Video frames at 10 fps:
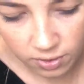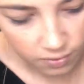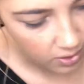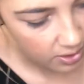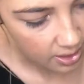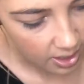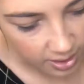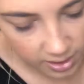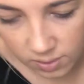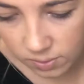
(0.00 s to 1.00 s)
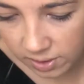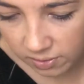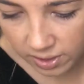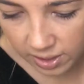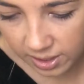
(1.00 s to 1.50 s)
overexcited with
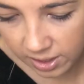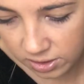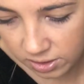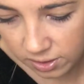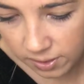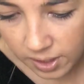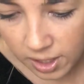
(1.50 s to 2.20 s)
everything that I do.